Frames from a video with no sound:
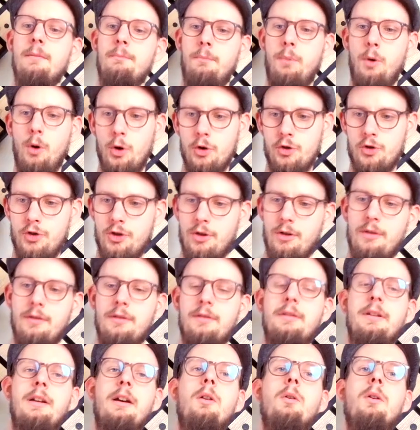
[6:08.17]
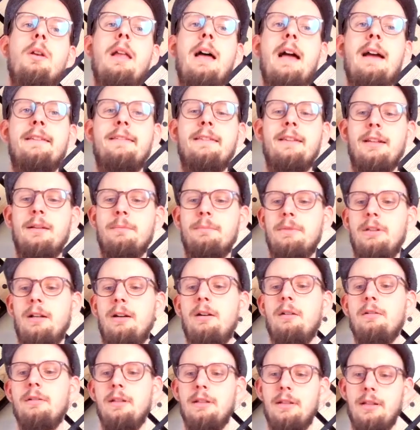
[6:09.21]
push the whole leg setup
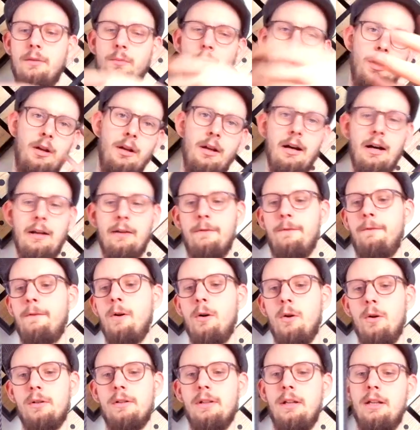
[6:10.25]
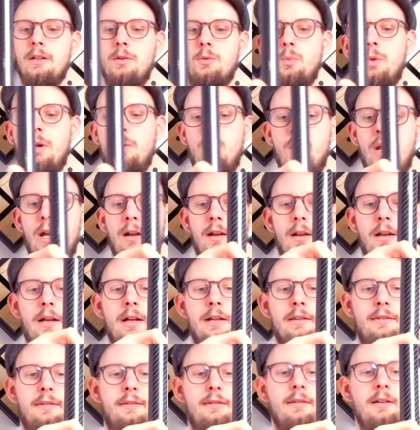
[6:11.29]
down, and it will unfold and reveal
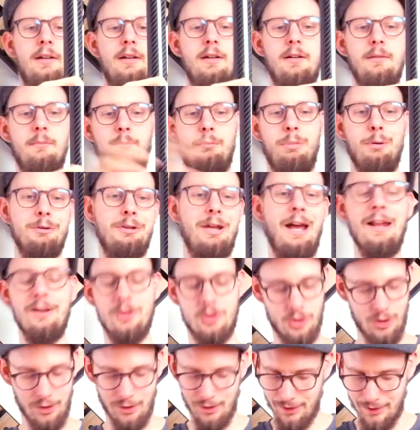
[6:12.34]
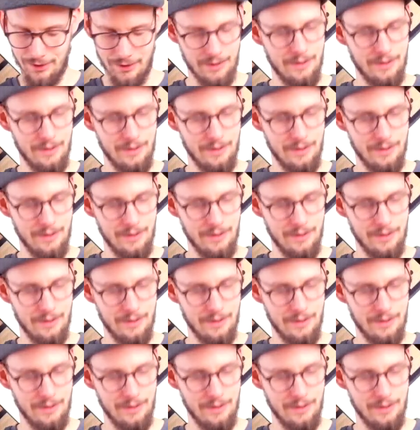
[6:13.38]
its potential.